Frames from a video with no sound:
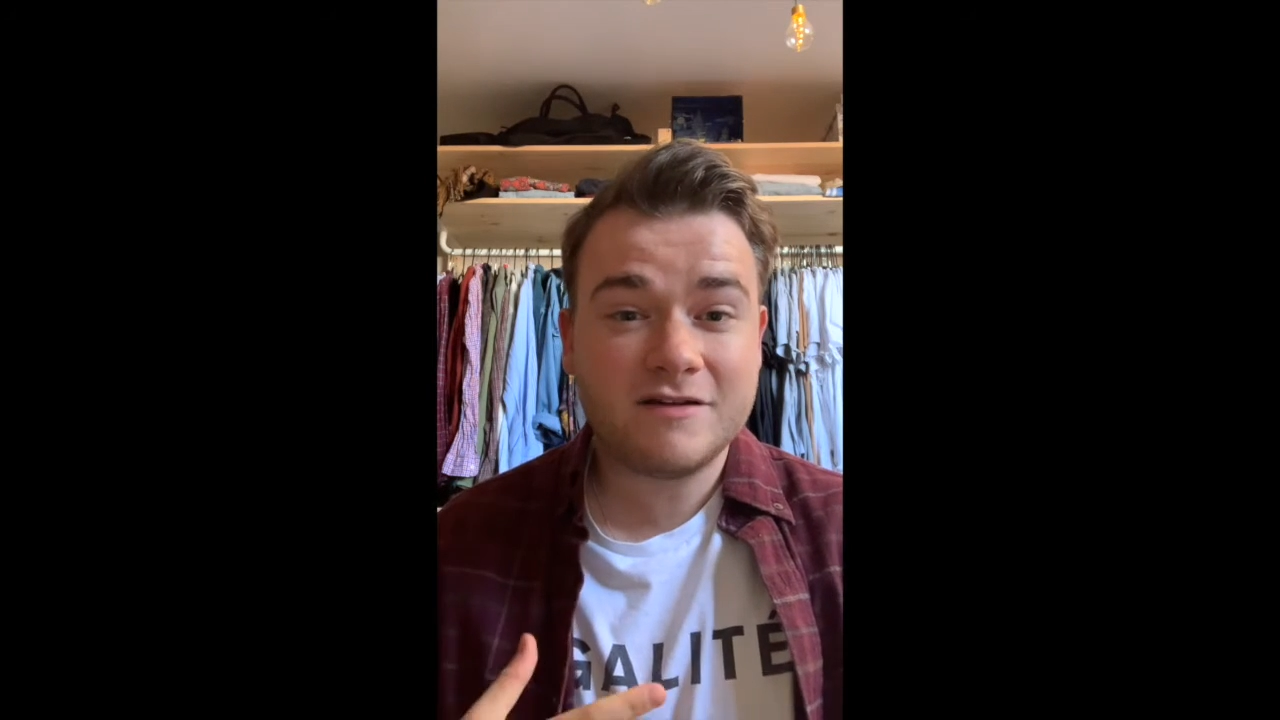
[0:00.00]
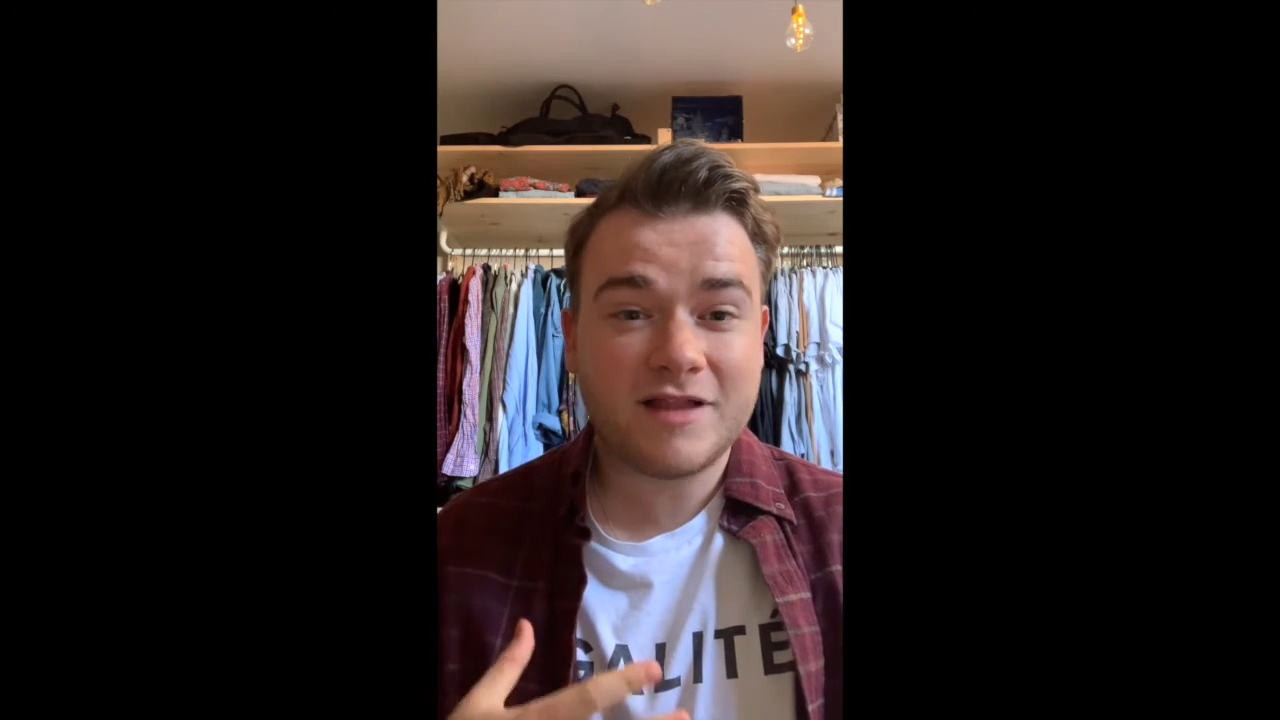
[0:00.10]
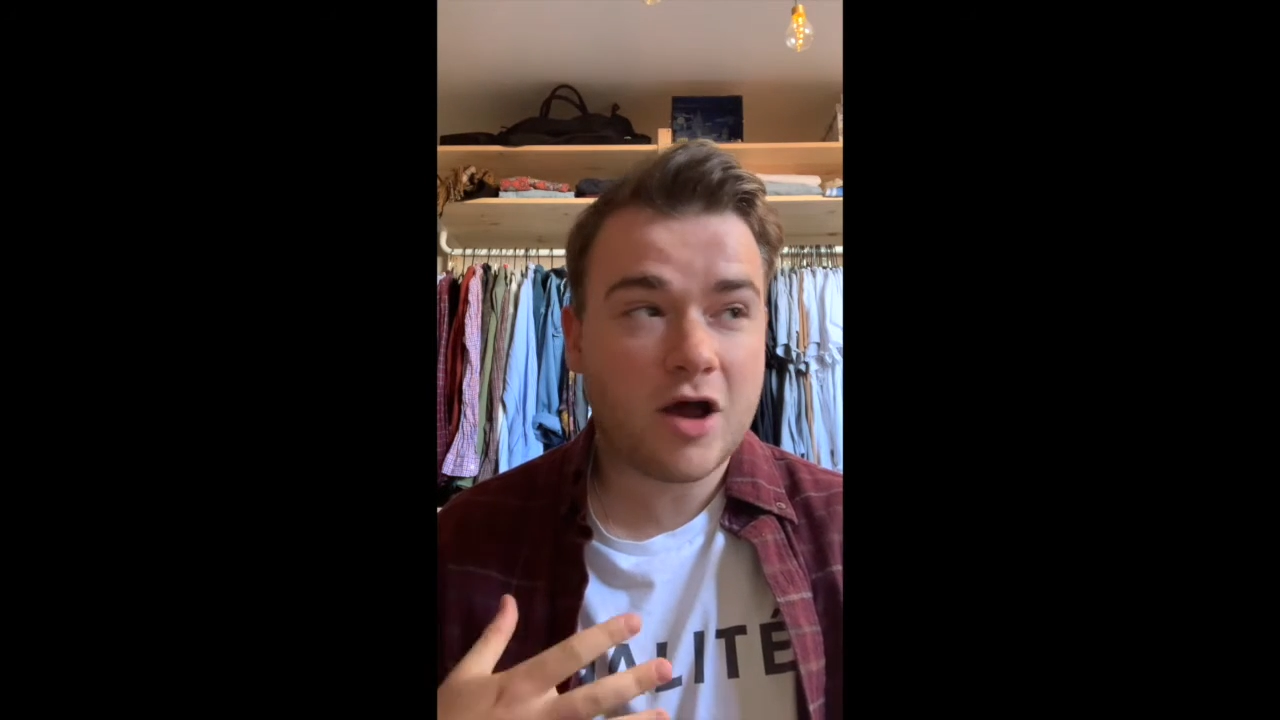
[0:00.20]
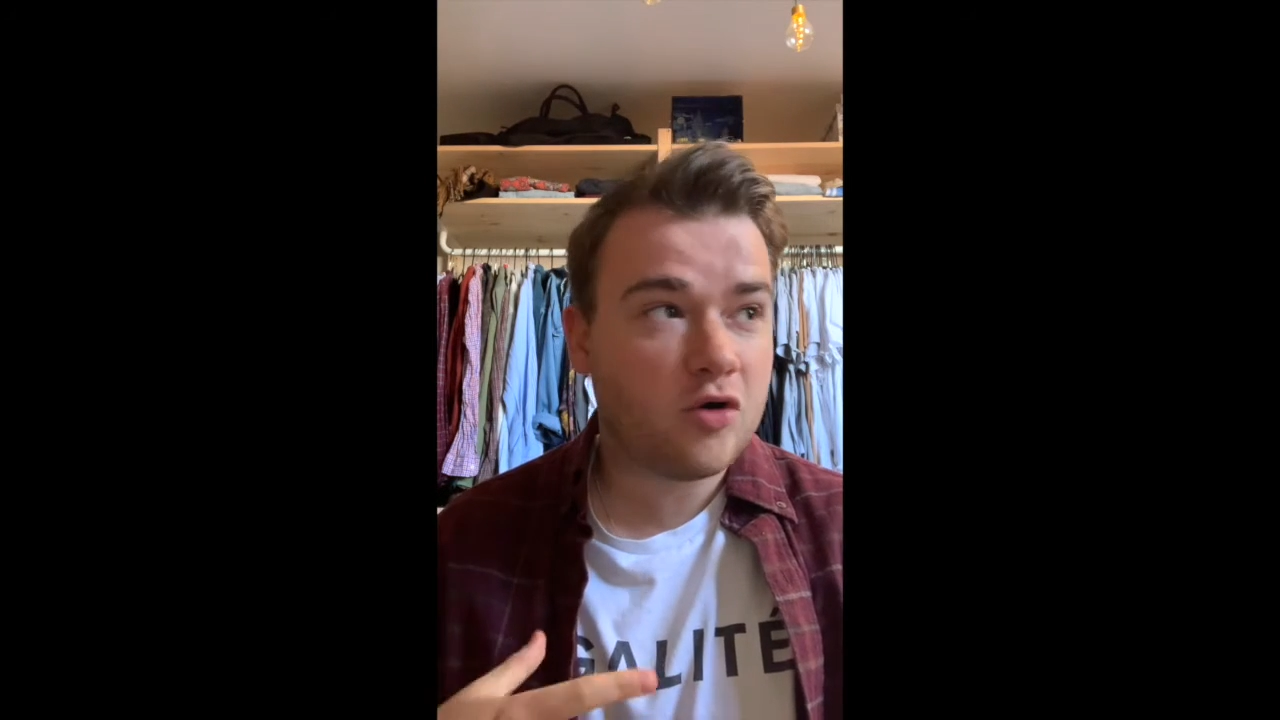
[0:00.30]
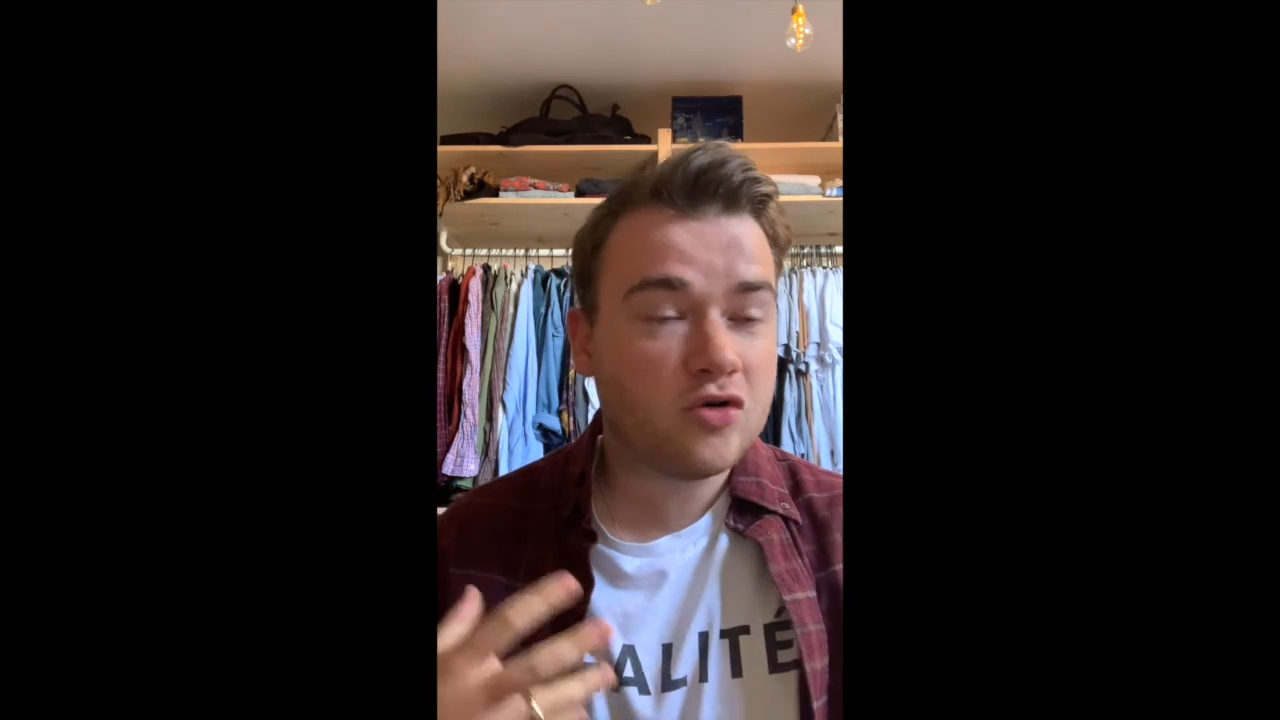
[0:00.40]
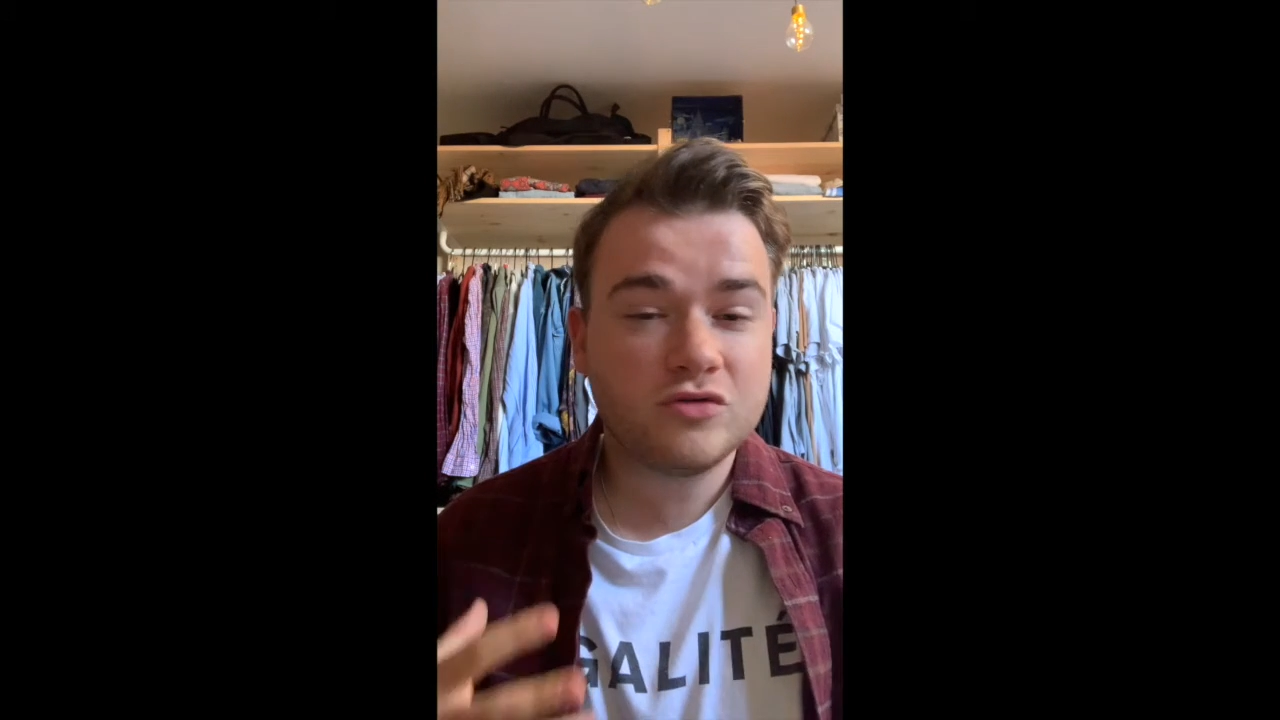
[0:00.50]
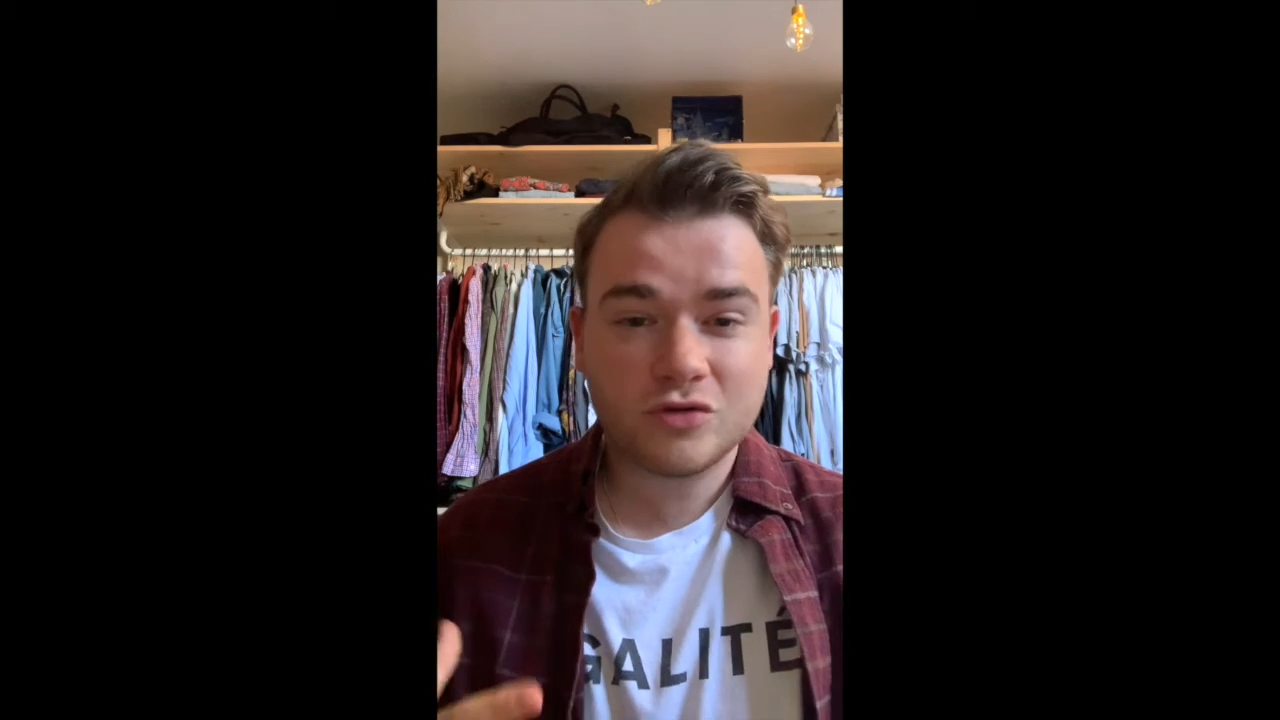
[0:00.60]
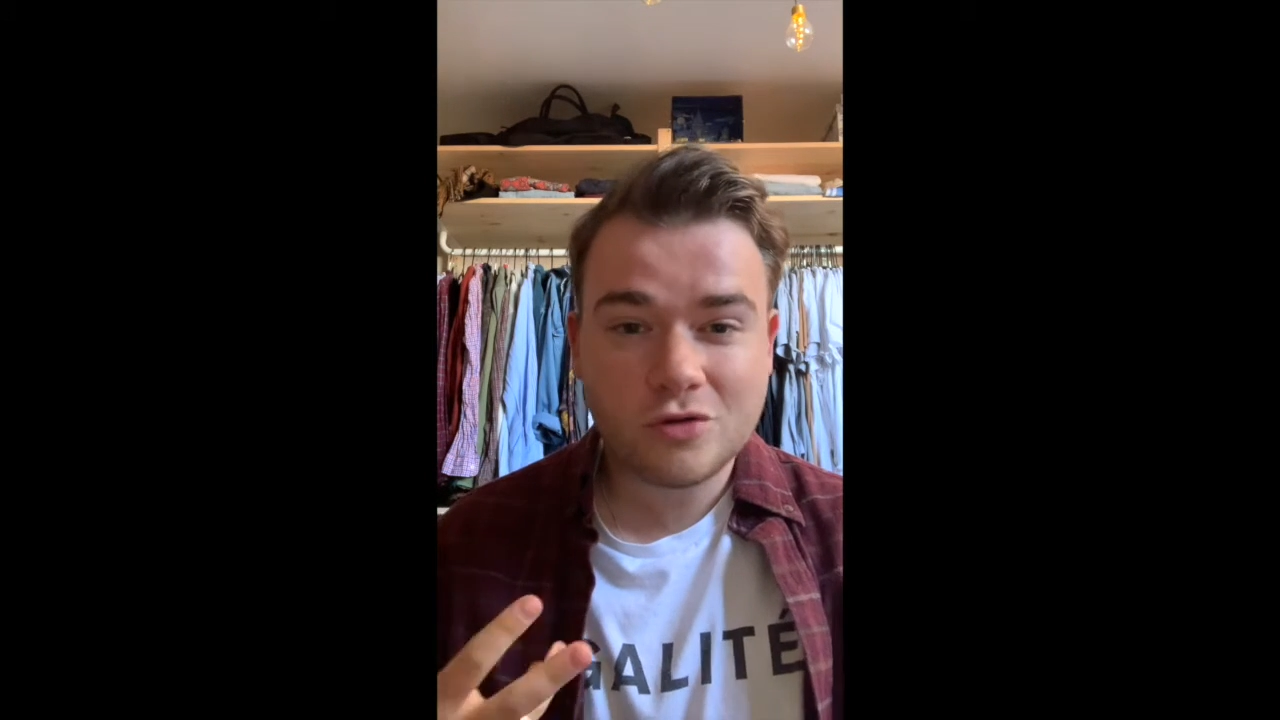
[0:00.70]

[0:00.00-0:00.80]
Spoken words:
of like Hun